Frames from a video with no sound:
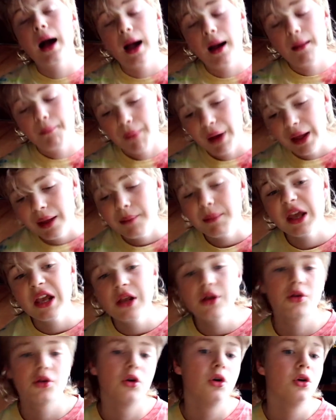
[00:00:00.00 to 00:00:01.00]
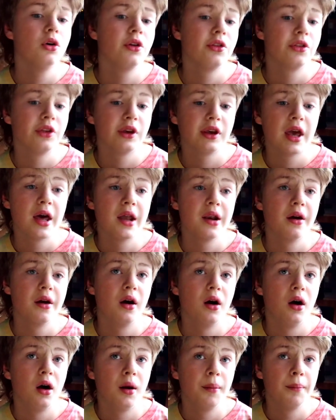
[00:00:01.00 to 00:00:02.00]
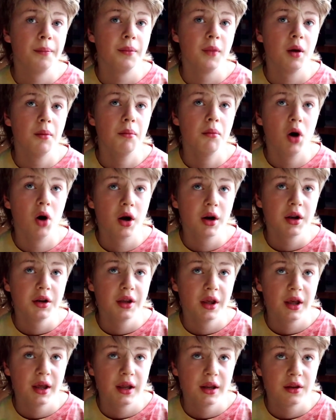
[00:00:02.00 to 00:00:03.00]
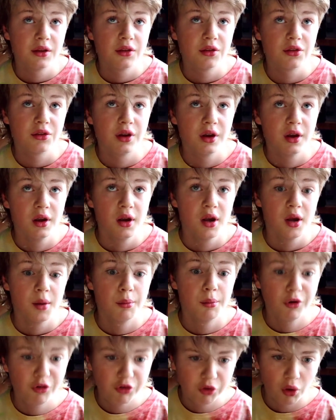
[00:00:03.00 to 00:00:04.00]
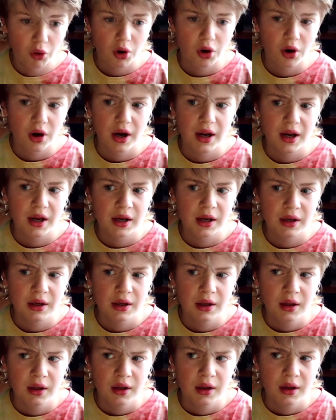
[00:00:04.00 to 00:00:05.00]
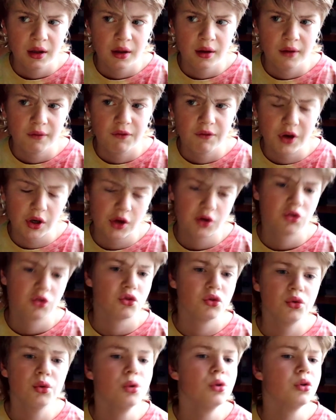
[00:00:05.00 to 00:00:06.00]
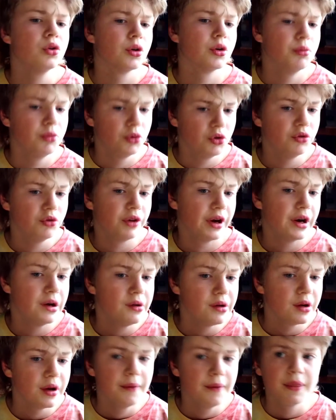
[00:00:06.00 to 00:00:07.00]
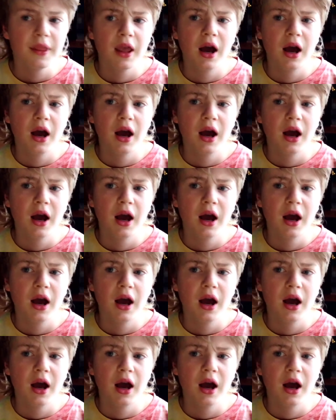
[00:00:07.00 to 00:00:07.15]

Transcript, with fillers: my main goal is to get um, monetized before I finish school or move out.